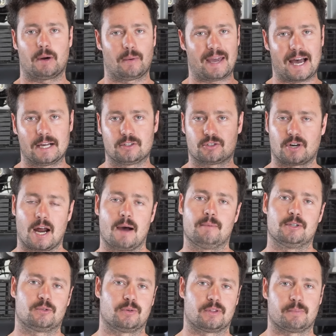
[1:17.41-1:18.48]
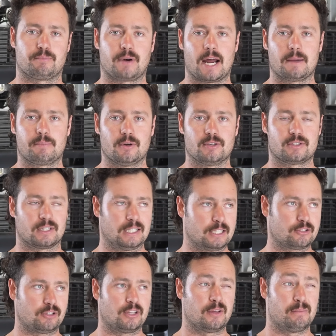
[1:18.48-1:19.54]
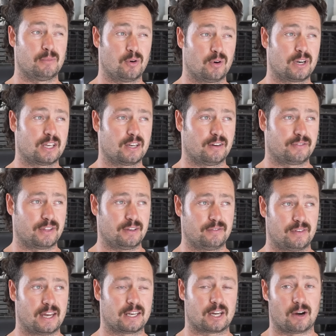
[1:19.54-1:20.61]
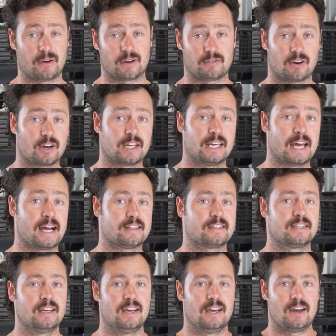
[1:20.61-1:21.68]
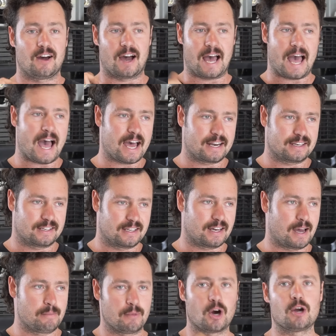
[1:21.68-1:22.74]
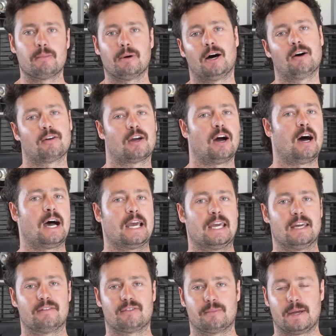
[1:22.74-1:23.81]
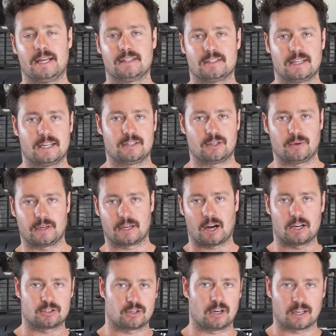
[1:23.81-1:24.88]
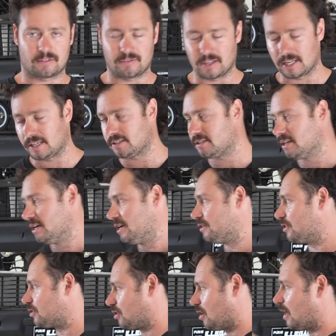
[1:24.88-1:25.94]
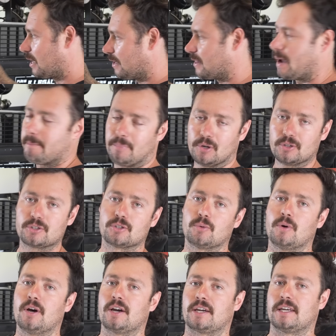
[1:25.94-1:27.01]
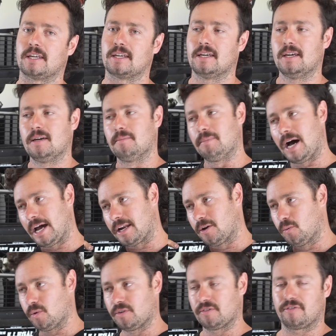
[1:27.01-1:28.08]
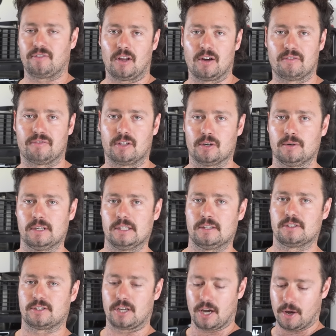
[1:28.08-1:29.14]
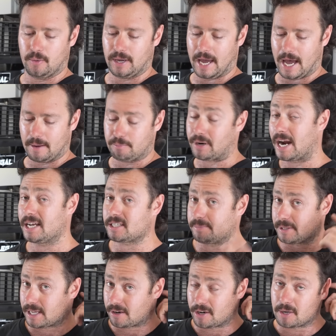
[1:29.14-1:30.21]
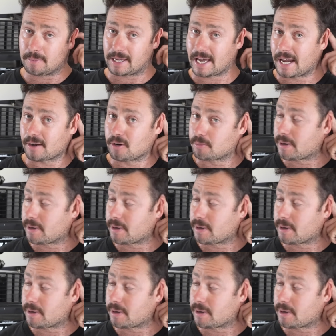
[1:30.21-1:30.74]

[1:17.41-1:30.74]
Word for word: but we had dramas with the brake booster. Literally the morning of the event going to Rocky Nats, I had a mobile guy here from Enzed doing hydraulic fittings to try and get that booster working but it wouldn't flow fluid. So we had brakes, but they're only mechanical